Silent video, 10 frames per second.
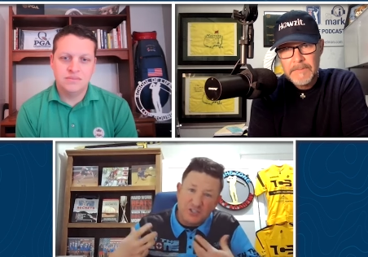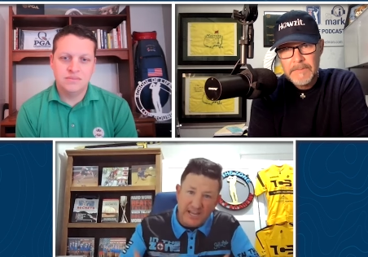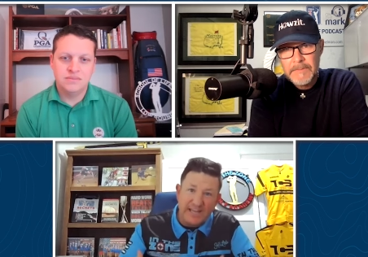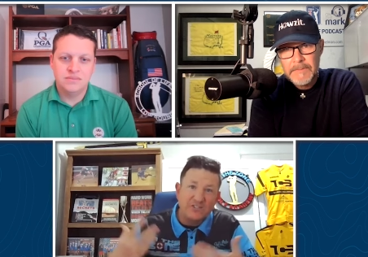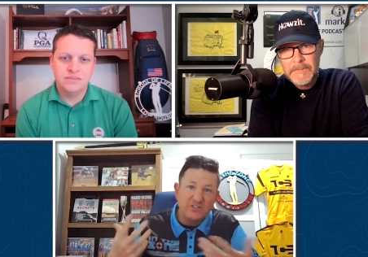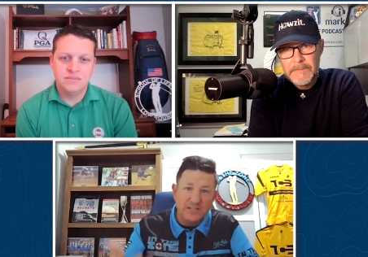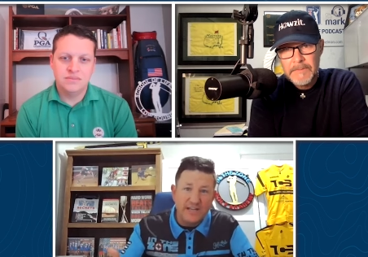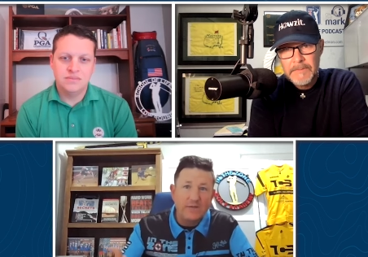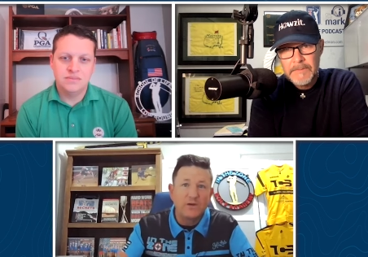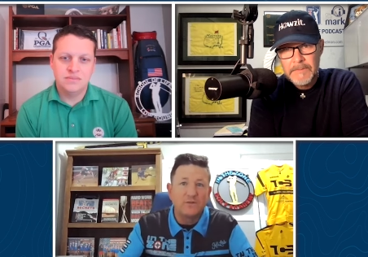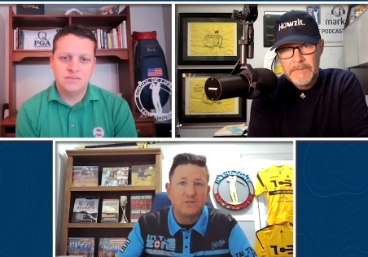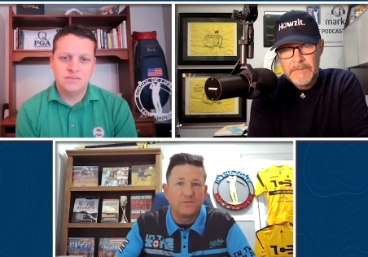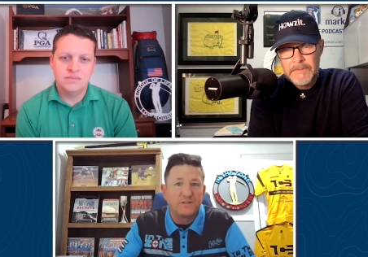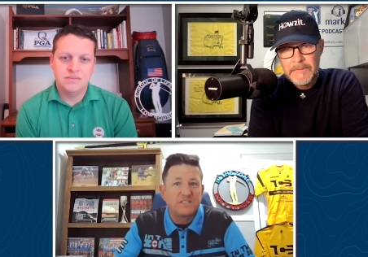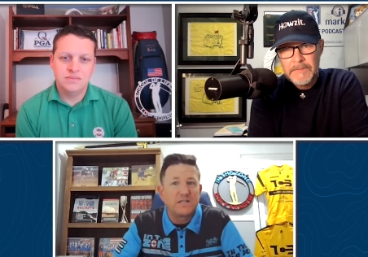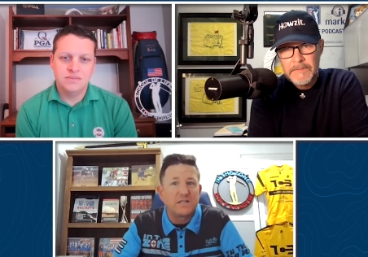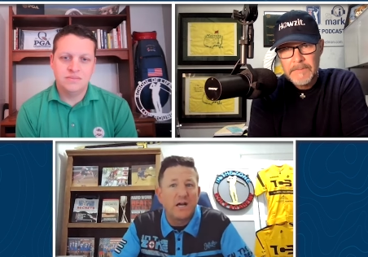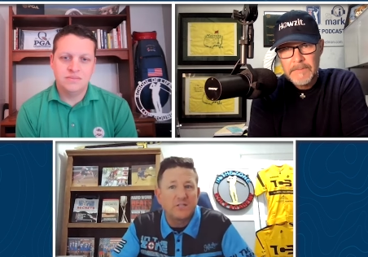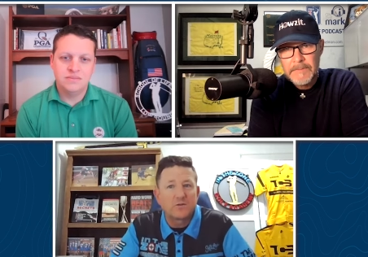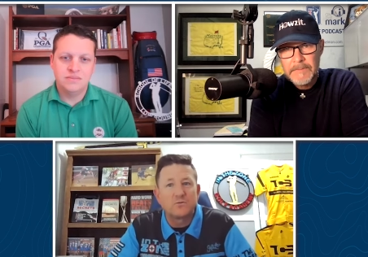Speaker 1: changed the name of it the
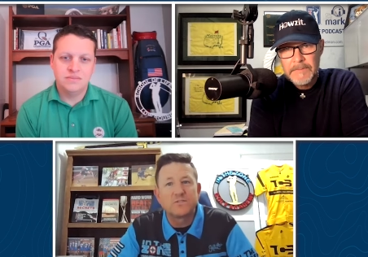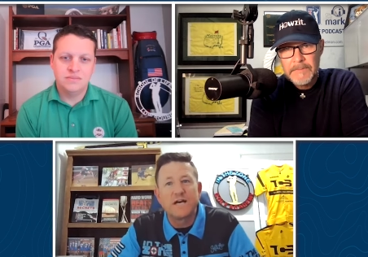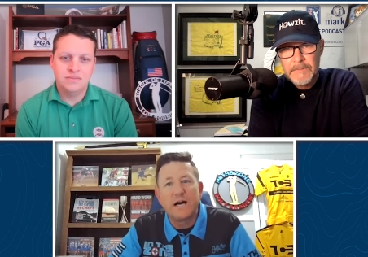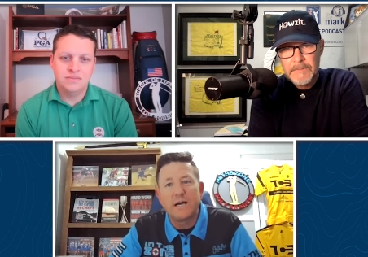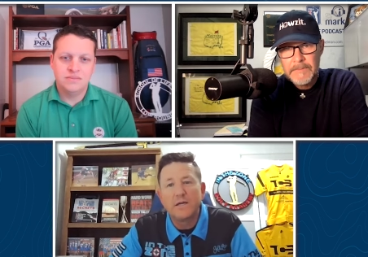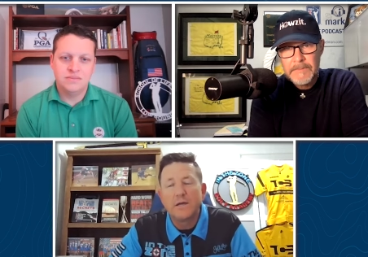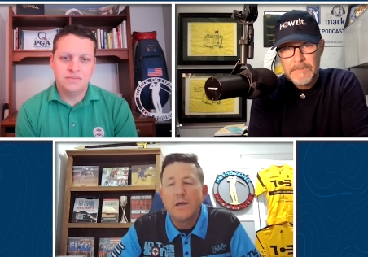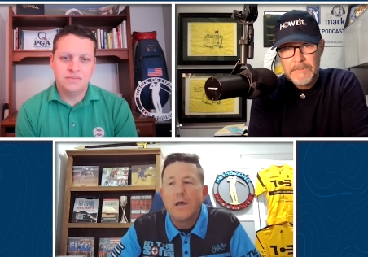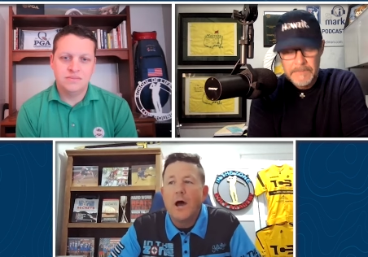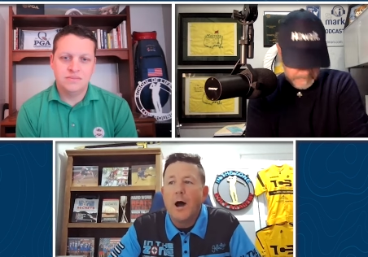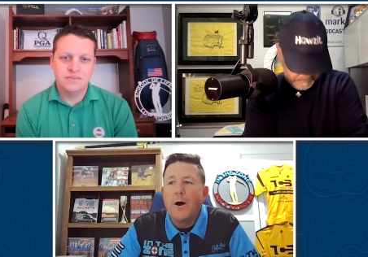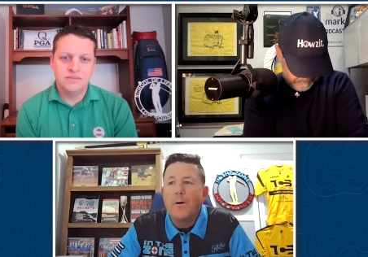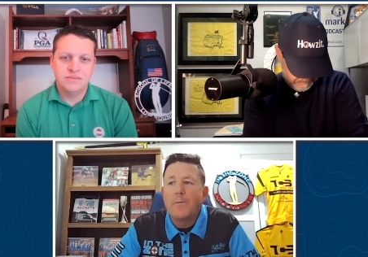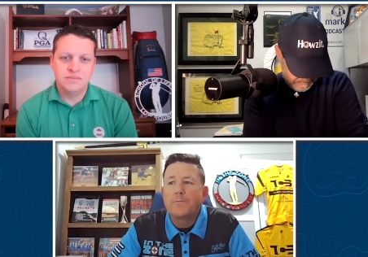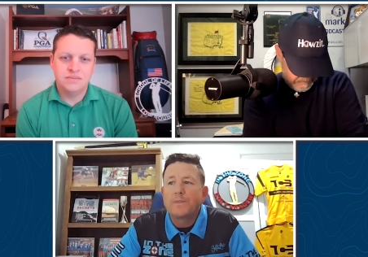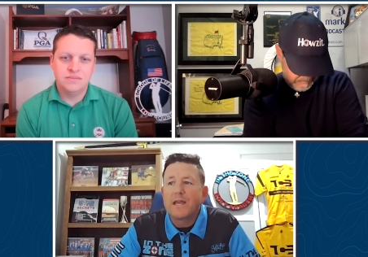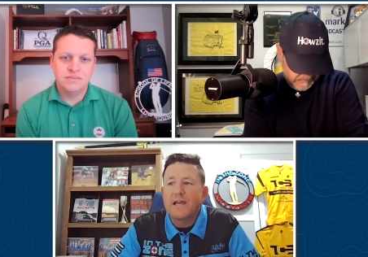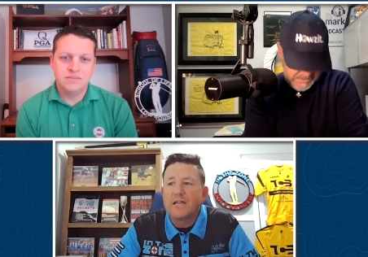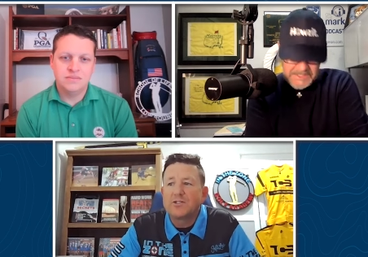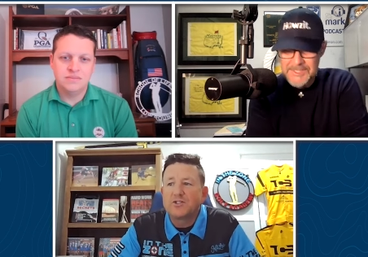physiological sigh, um
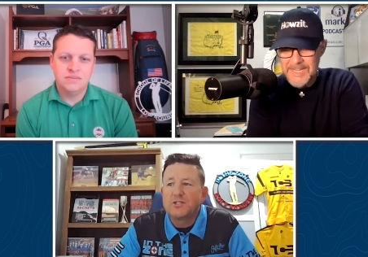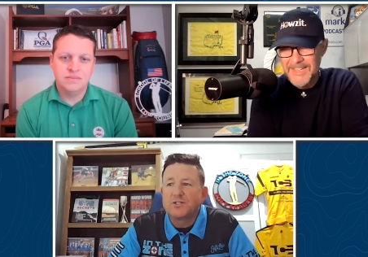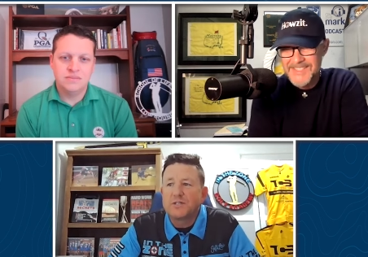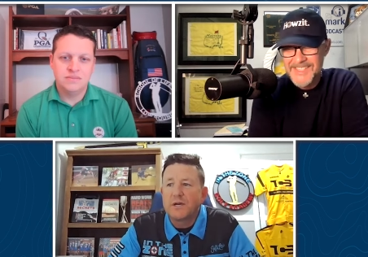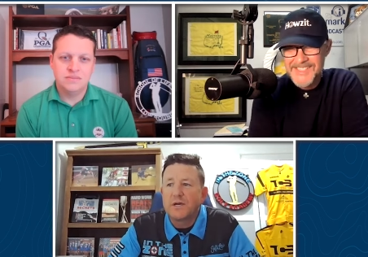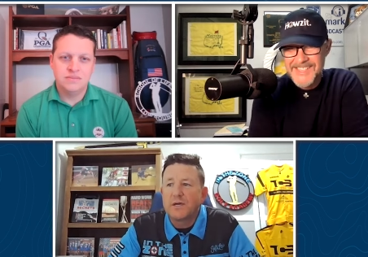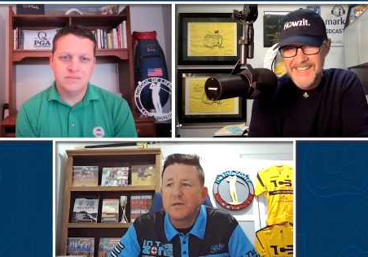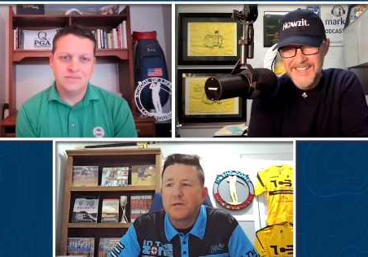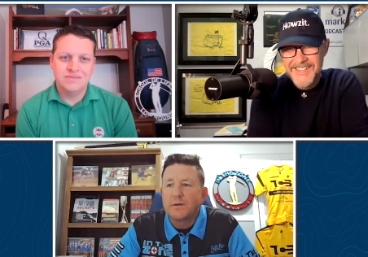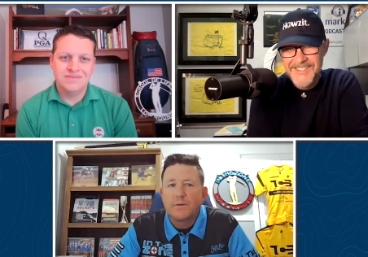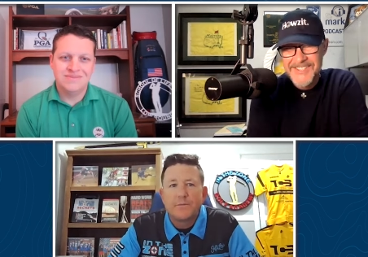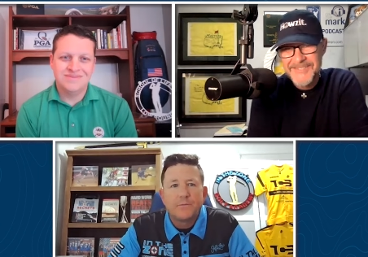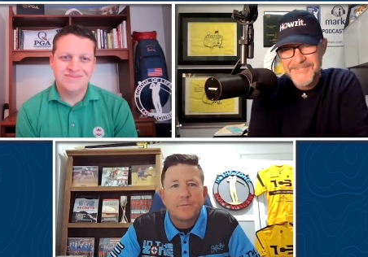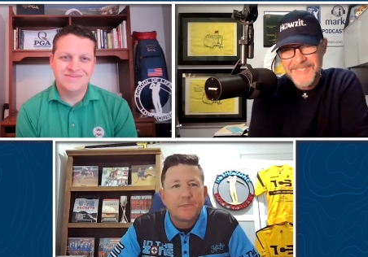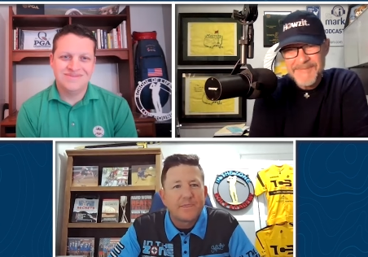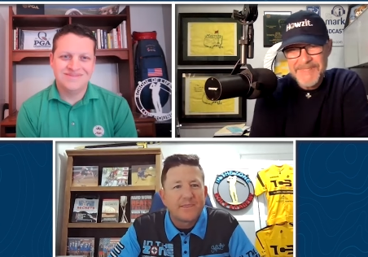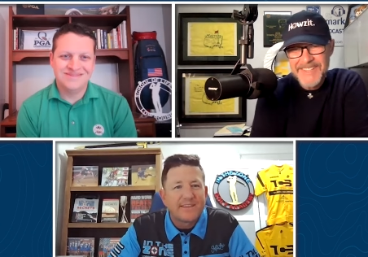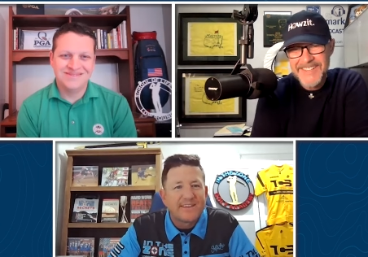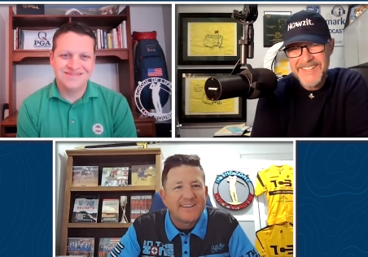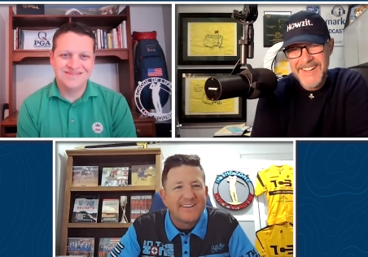and it's just uh
Speaker 2: psychological forgive
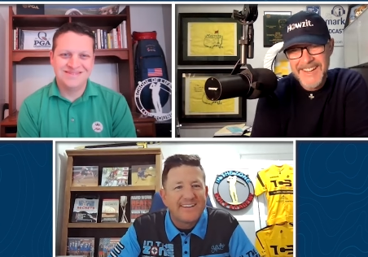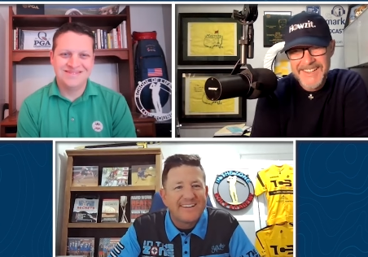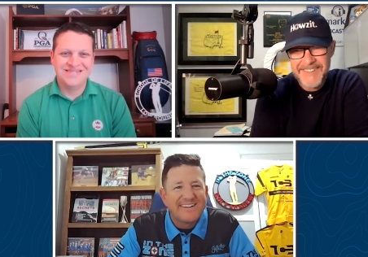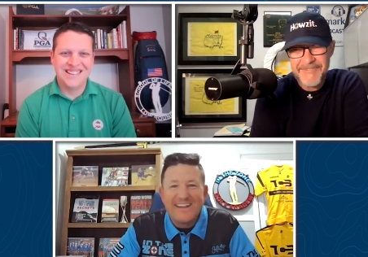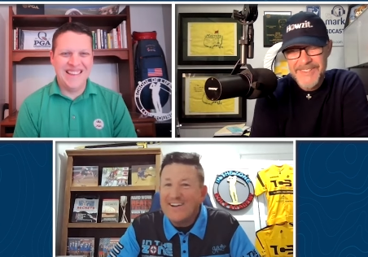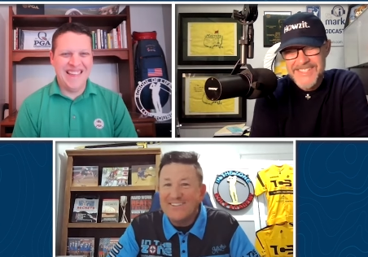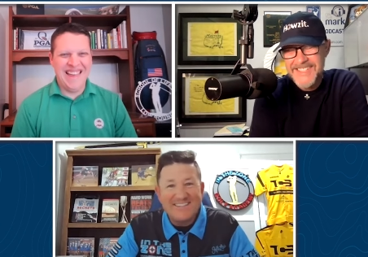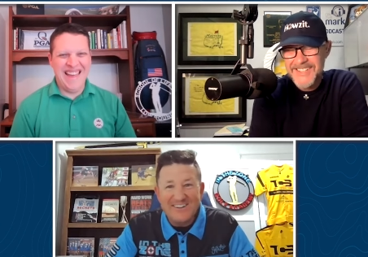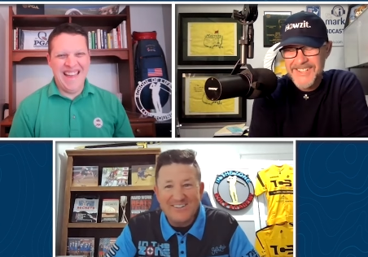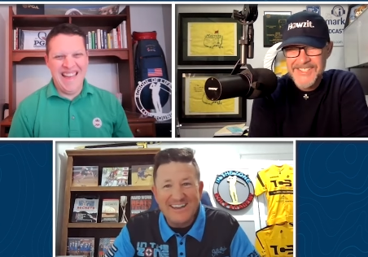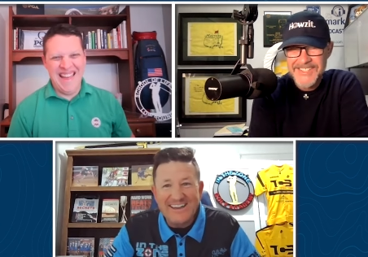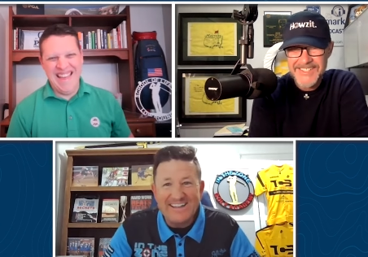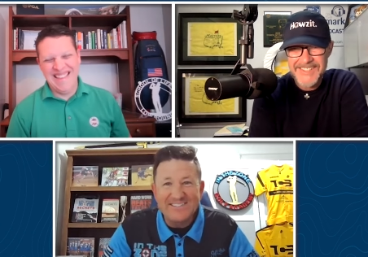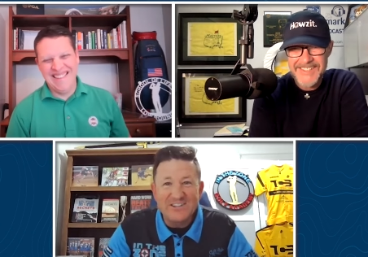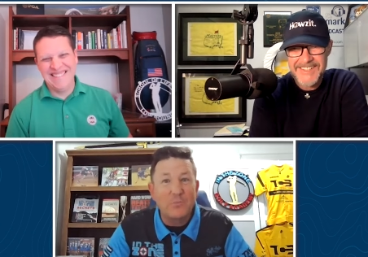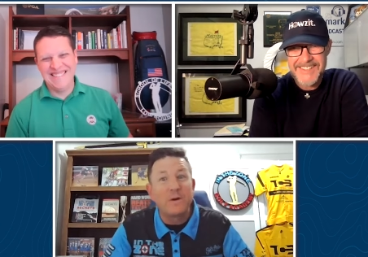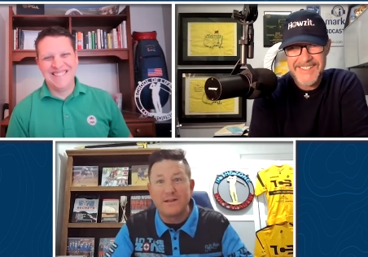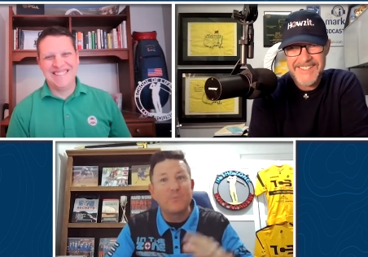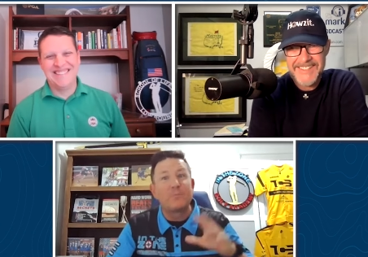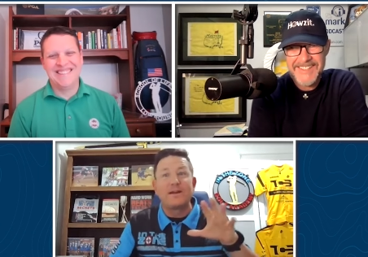me
Speaker 1: no that's okay that's a,
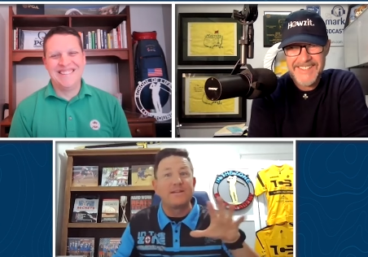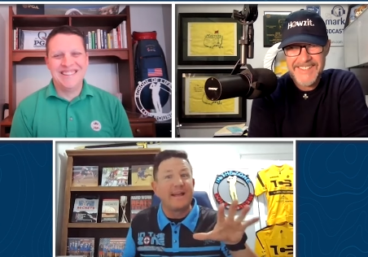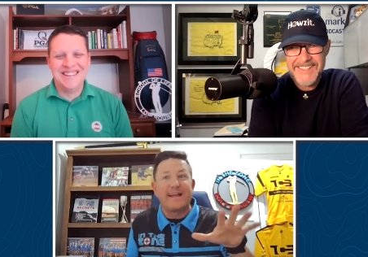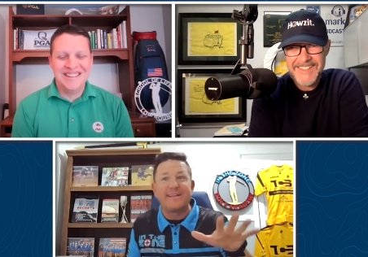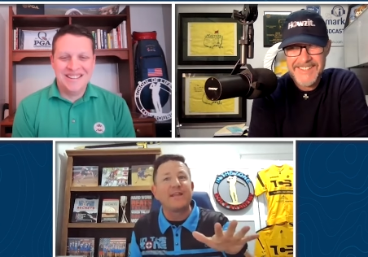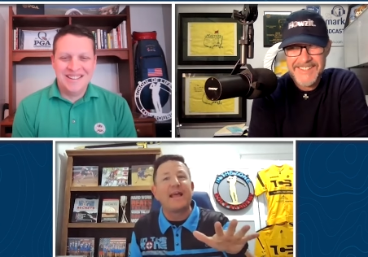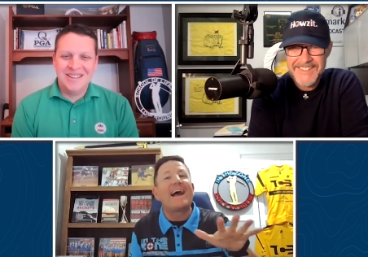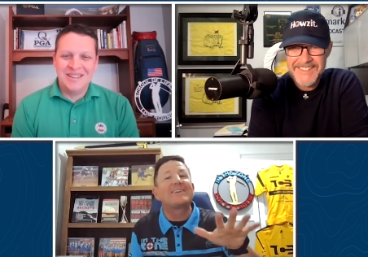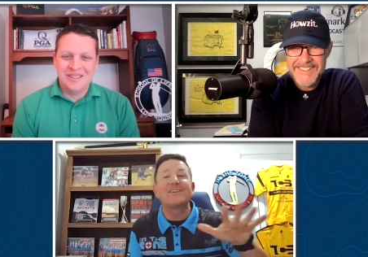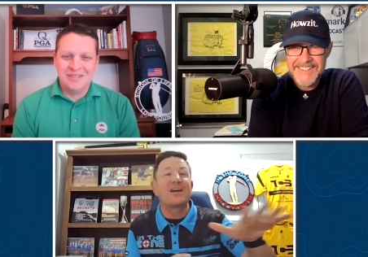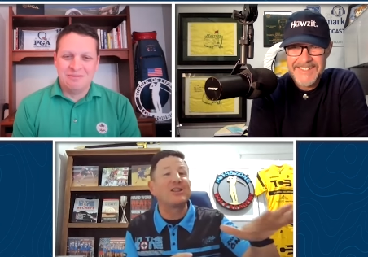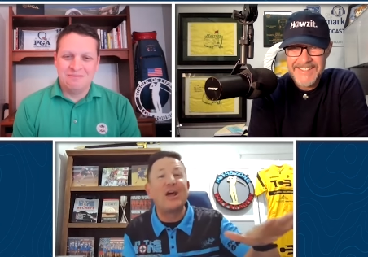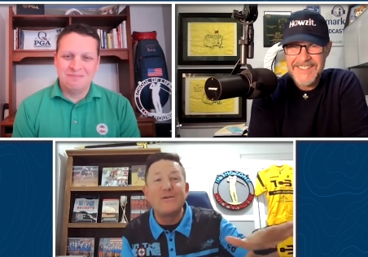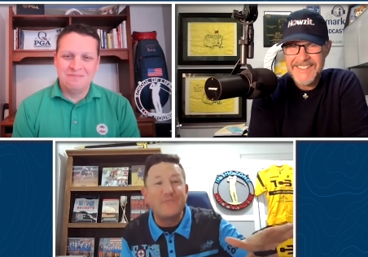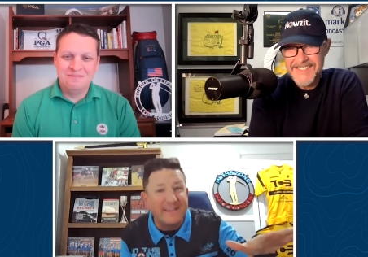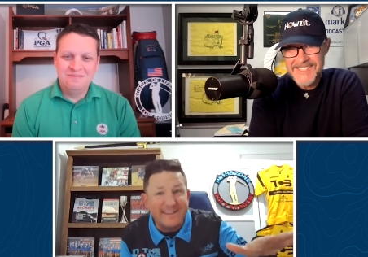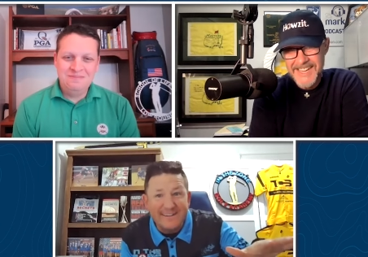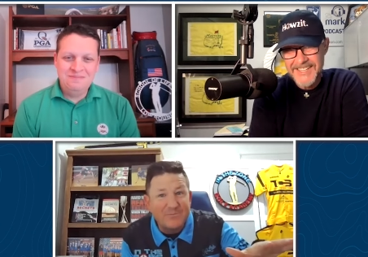but but actually i love it